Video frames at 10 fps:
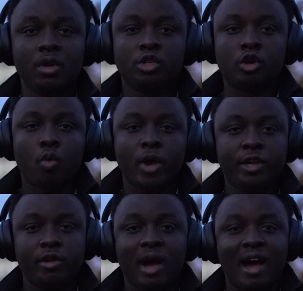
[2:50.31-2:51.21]
So when you
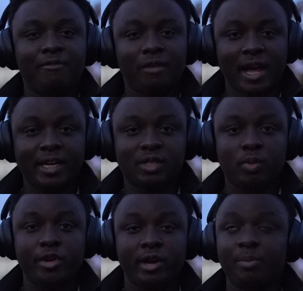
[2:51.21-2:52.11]
don't have light,
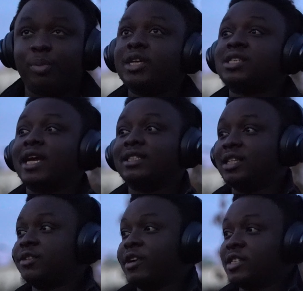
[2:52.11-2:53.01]
when you're in a place like
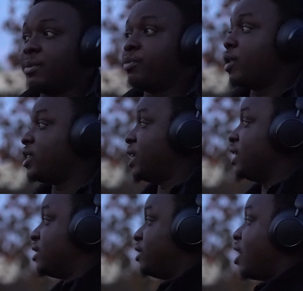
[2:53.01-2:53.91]
this, for example, let's say
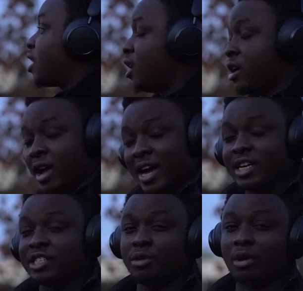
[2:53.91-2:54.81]
it's dark and
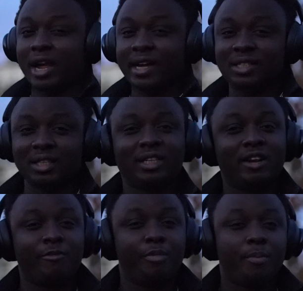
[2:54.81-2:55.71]
there's no light, instead
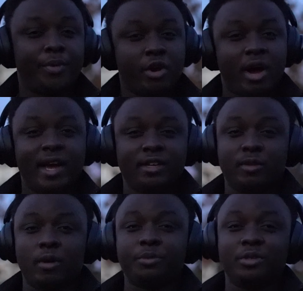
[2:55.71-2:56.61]
of bumping your
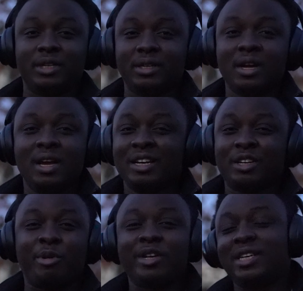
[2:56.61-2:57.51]
ISO up to the
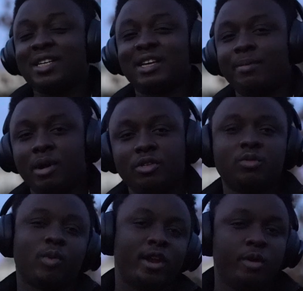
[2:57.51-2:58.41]
craziest amount,
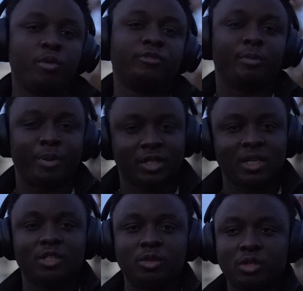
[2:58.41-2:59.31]
why not move the
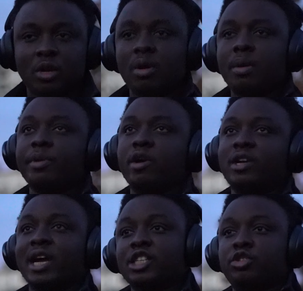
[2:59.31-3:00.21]
person to somewhere maybe
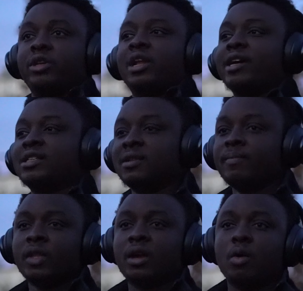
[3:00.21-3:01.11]
under a street light
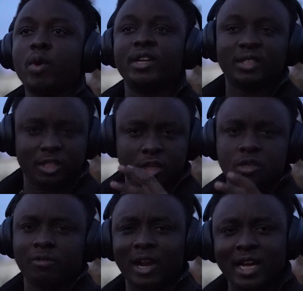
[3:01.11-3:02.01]
uh, where there's a source
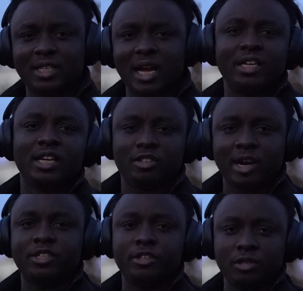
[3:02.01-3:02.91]
of light and then try
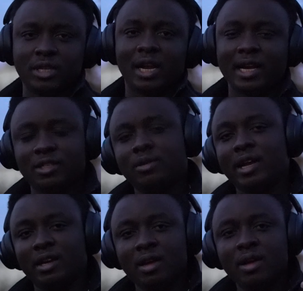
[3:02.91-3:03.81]
to use that light to like